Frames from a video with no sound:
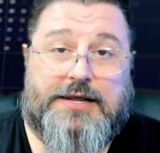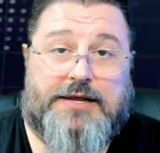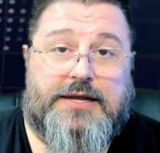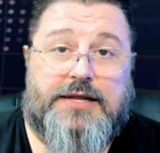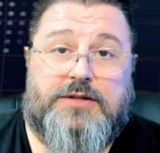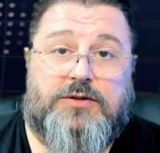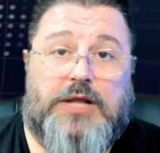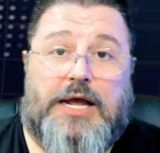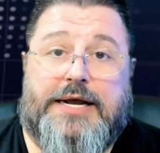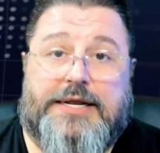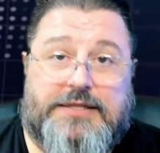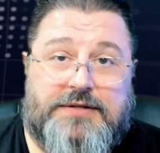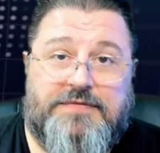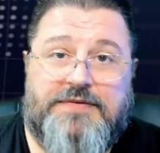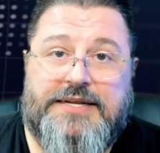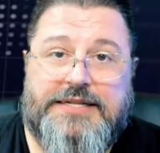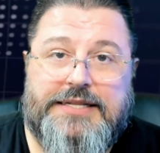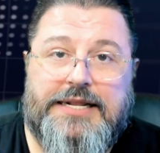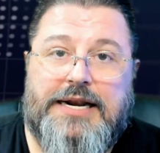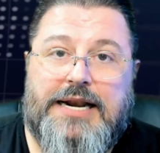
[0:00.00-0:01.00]

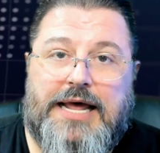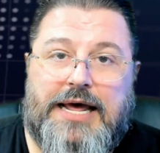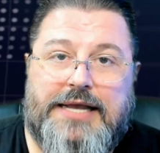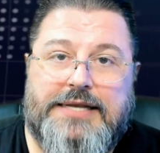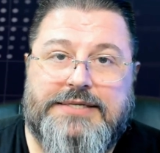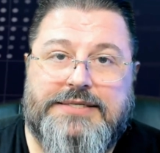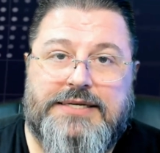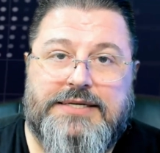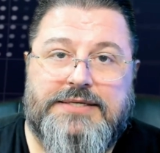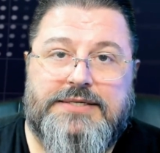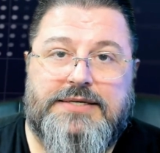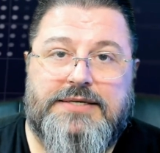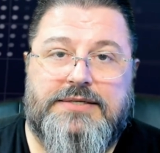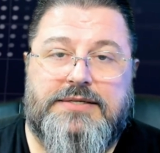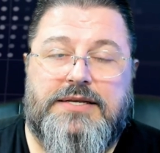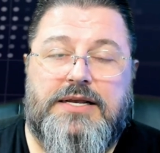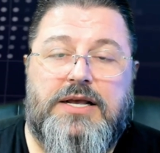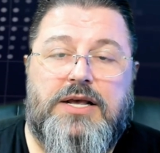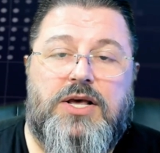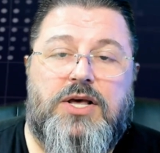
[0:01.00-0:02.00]
activate the licenses,
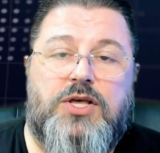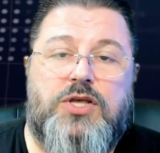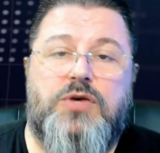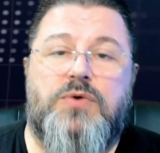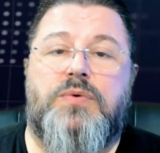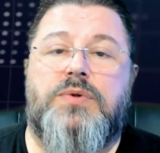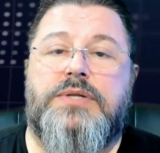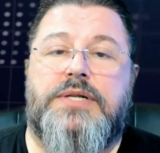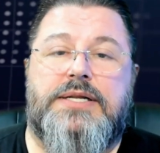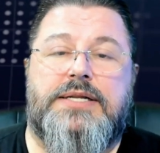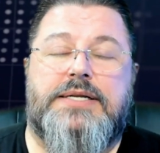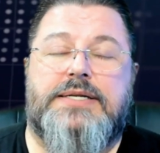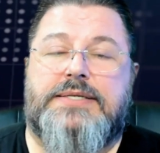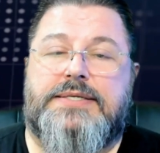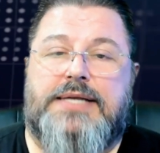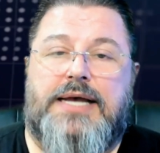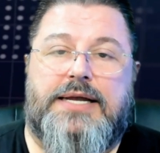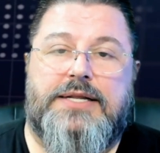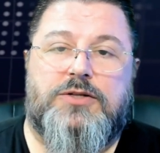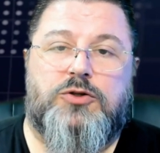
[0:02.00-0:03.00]
you will
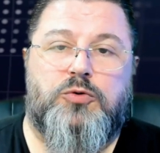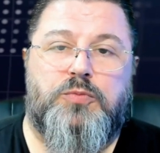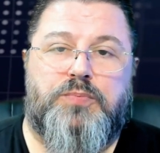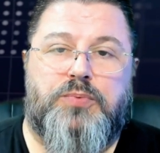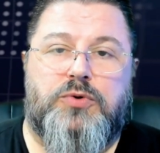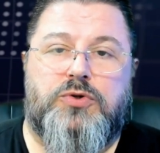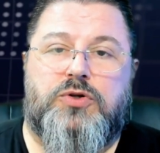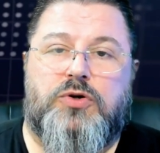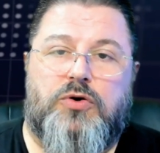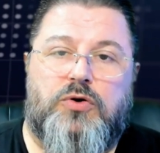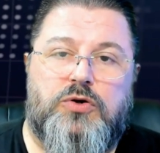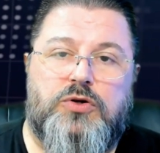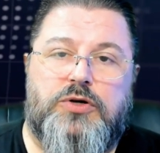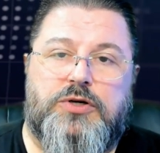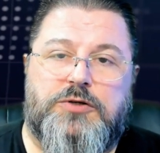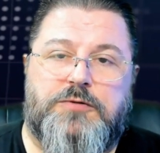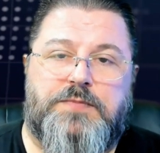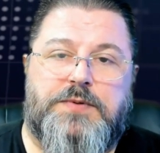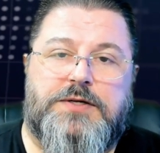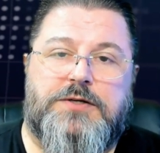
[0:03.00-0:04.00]
decide to put all your
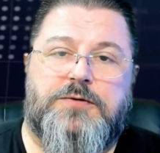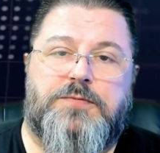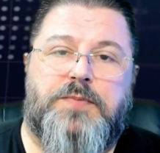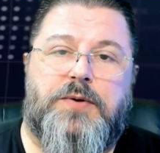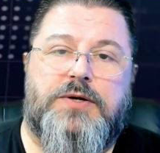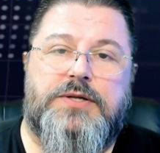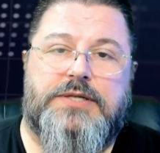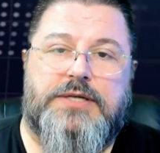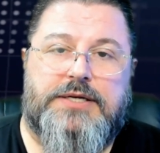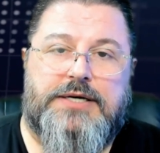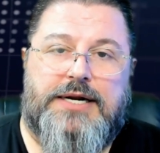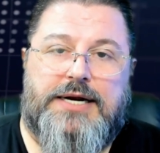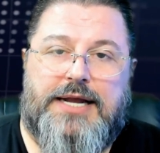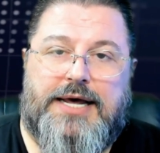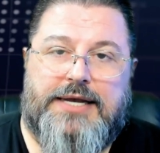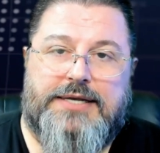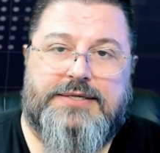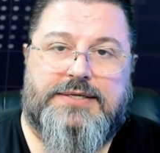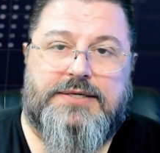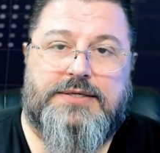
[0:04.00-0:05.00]
experience points in a
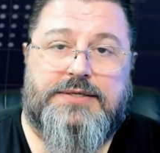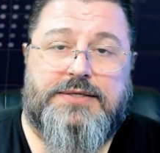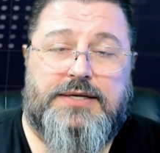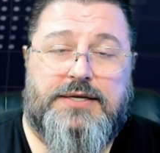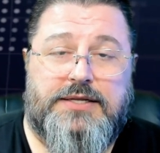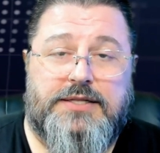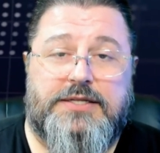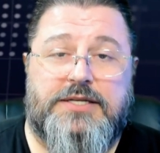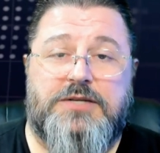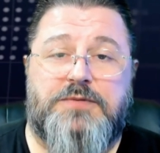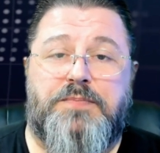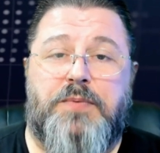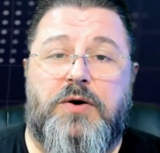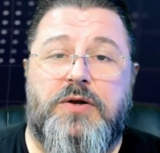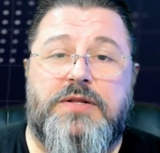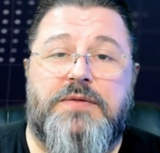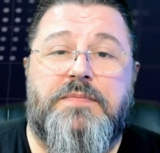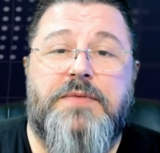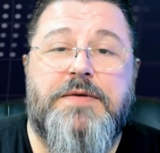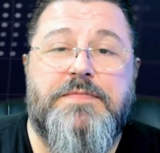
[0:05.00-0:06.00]
license. In this
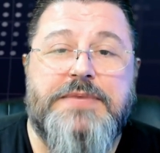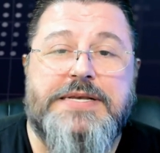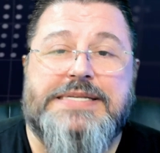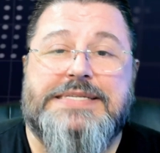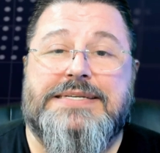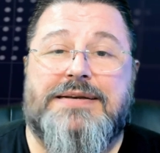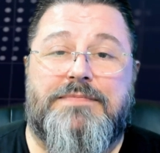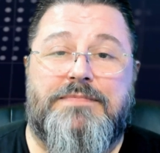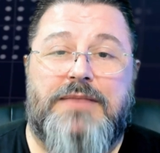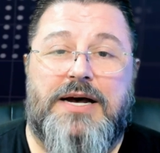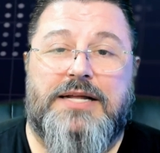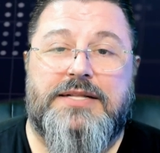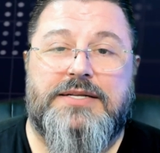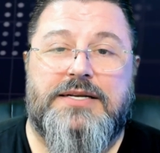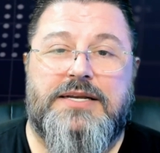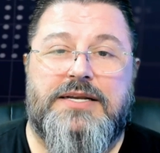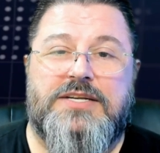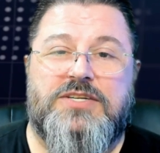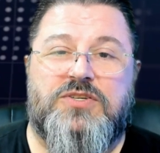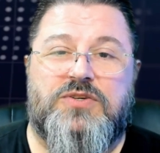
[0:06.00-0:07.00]
point, maybe
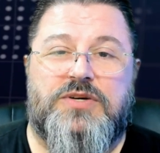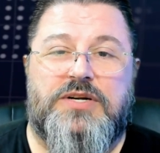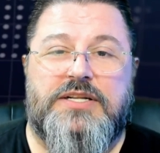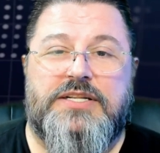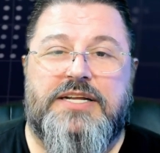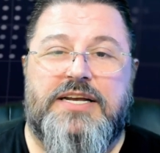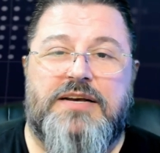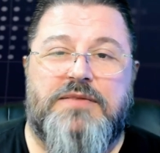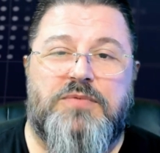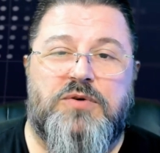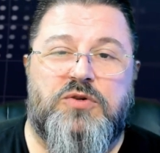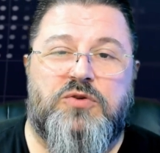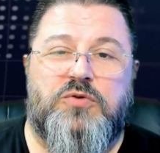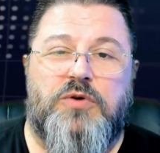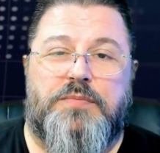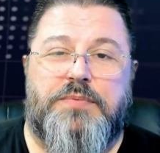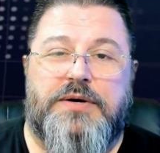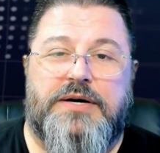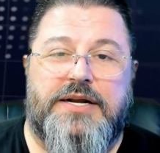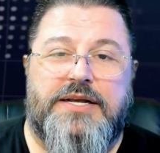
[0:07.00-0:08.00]
somebody is already able to
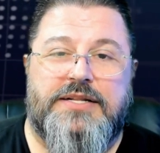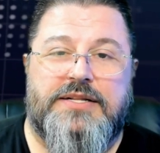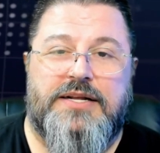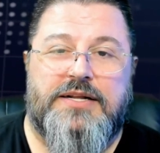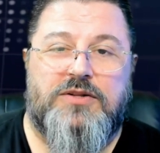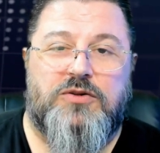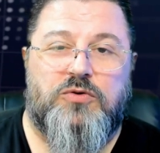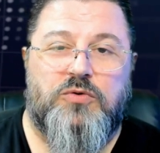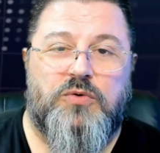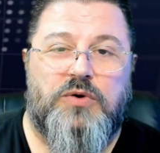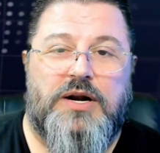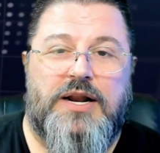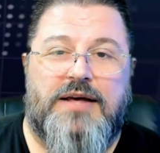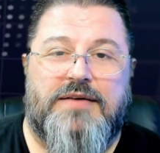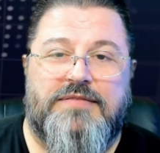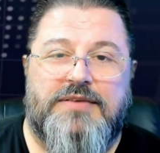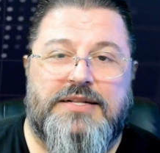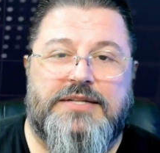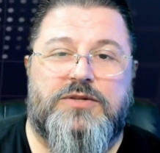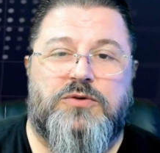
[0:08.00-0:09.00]
upgrade to
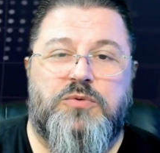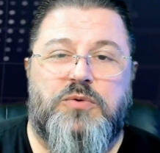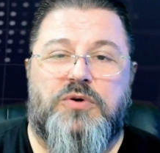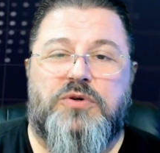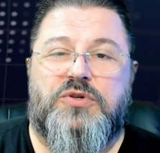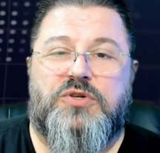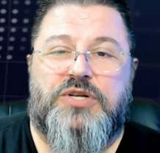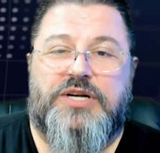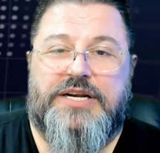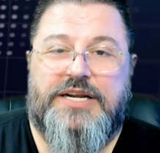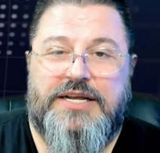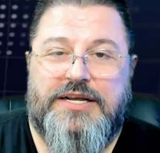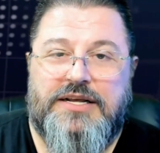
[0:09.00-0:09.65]
level 2 or 3